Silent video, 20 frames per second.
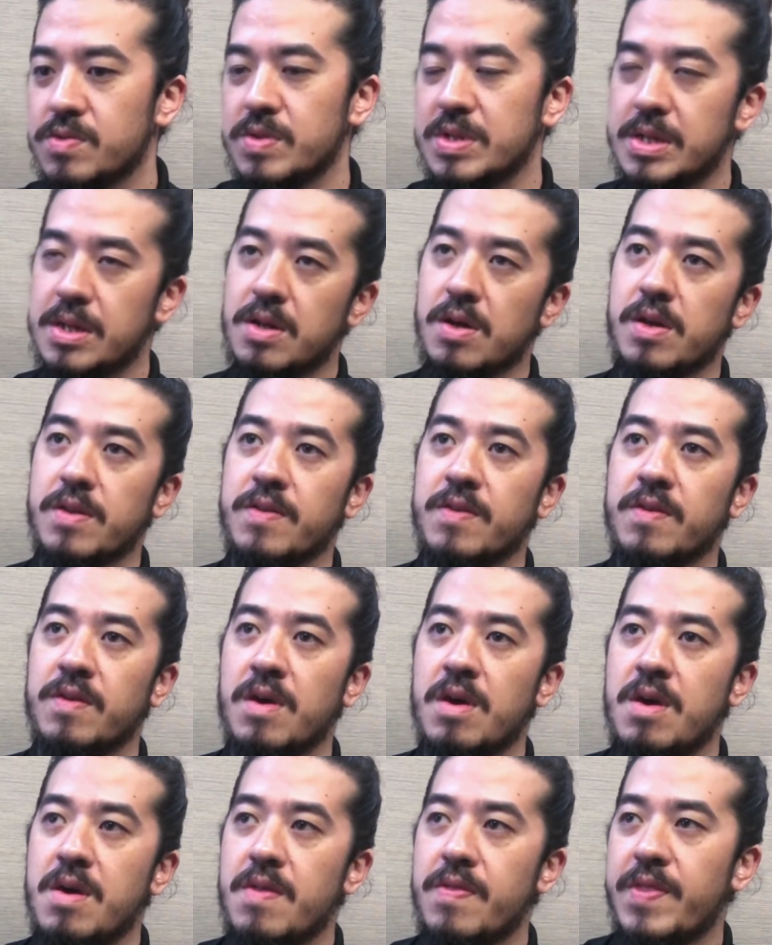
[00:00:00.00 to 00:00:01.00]
really not
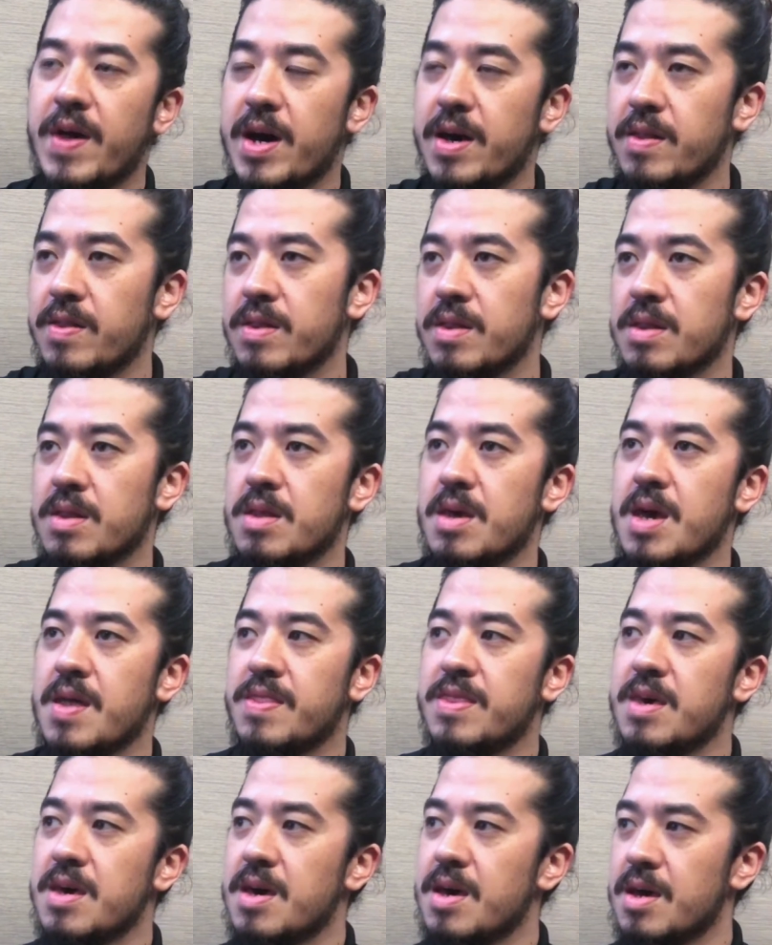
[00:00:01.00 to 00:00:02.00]
done
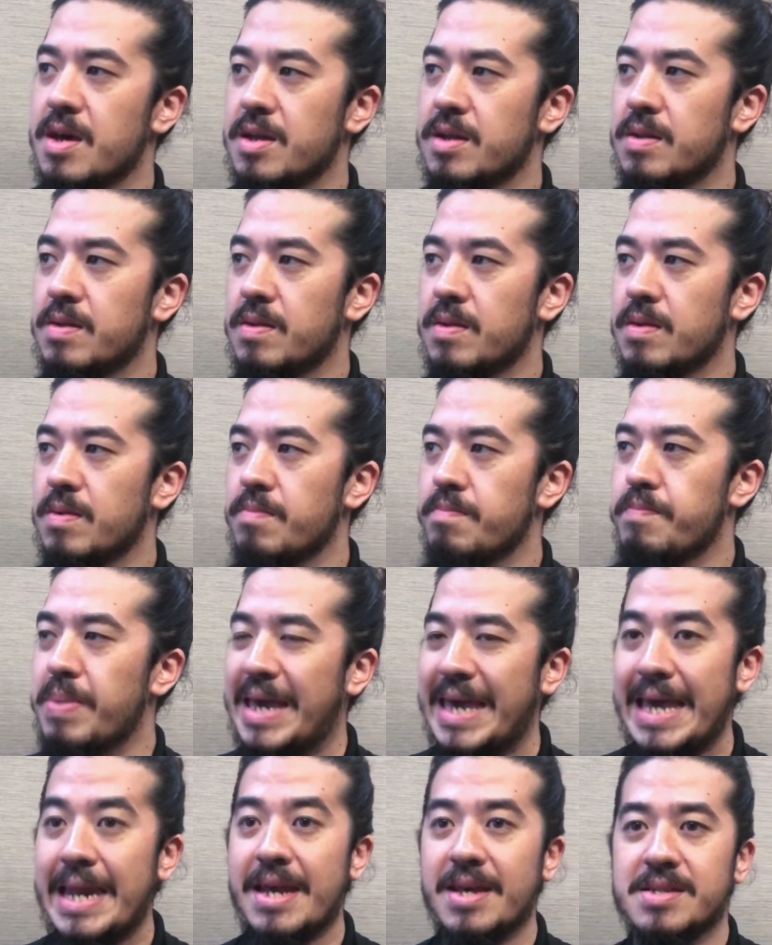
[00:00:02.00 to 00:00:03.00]
at the
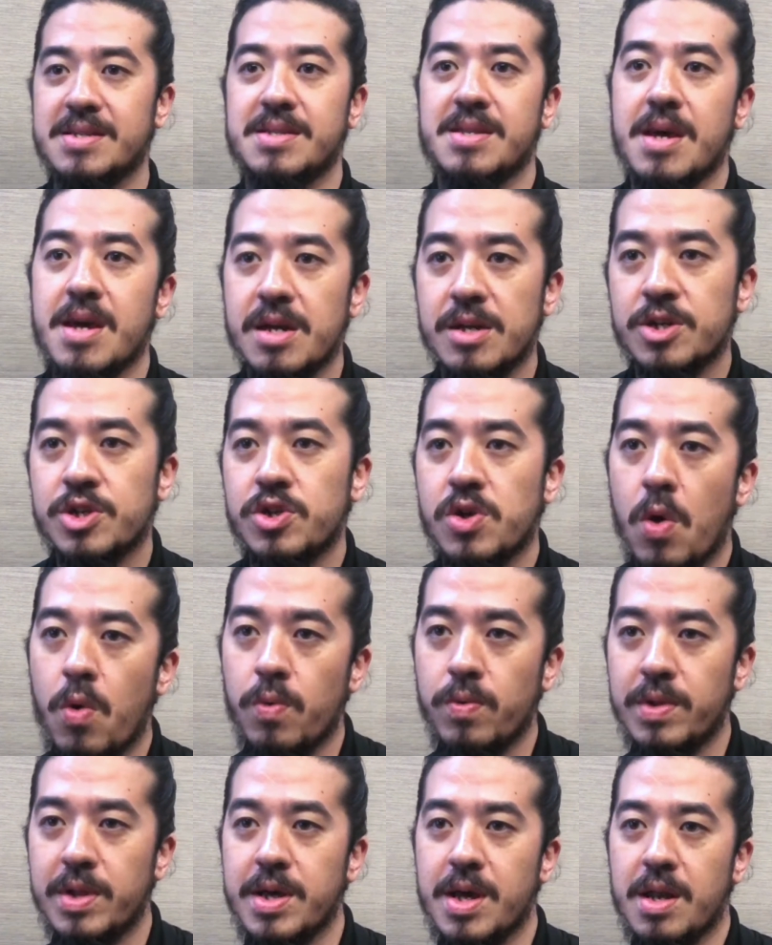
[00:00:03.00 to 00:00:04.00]
beginning stage
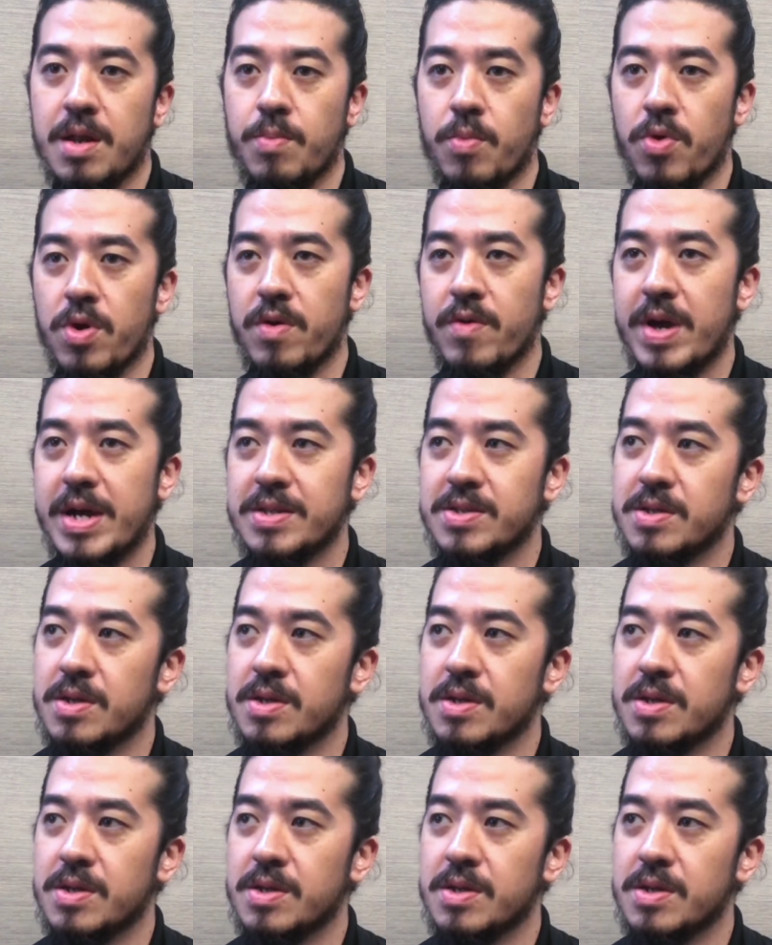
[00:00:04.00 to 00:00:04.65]
only anymore, right?